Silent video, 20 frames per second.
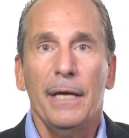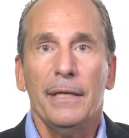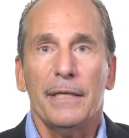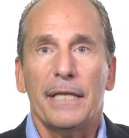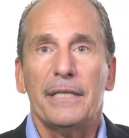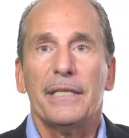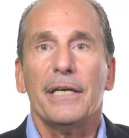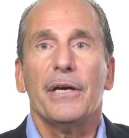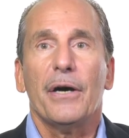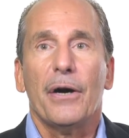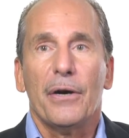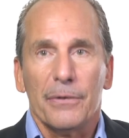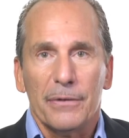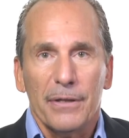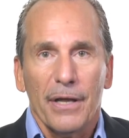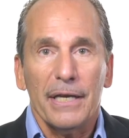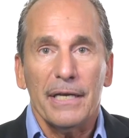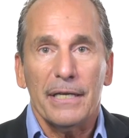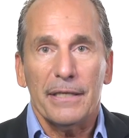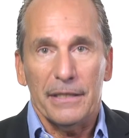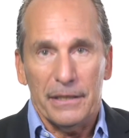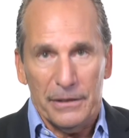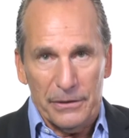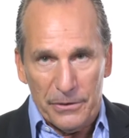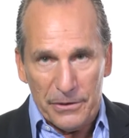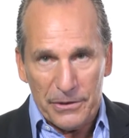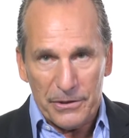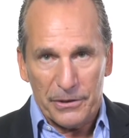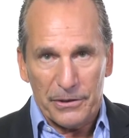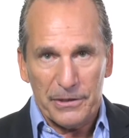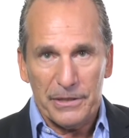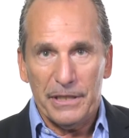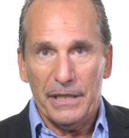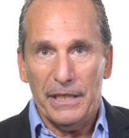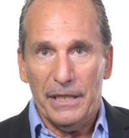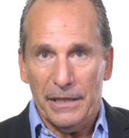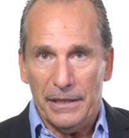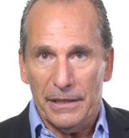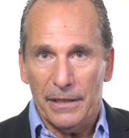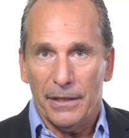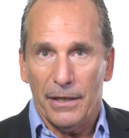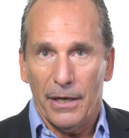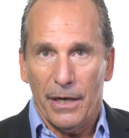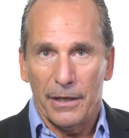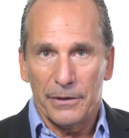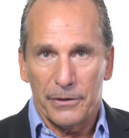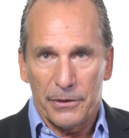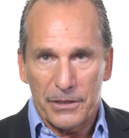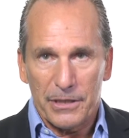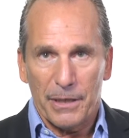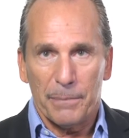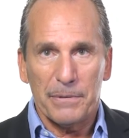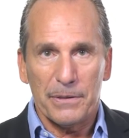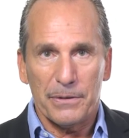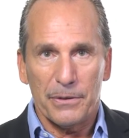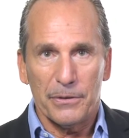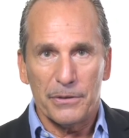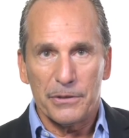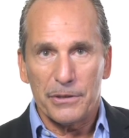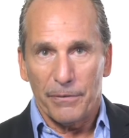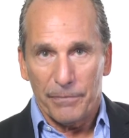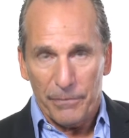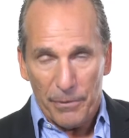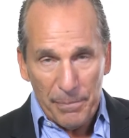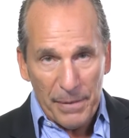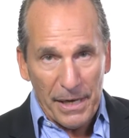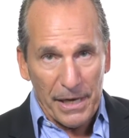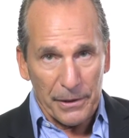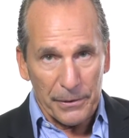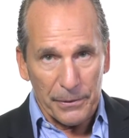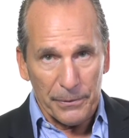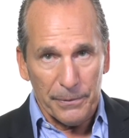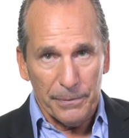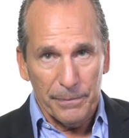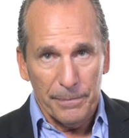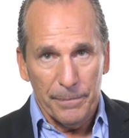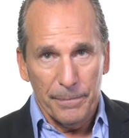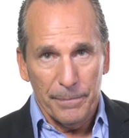that they are likely to succeed on the substance of the matter.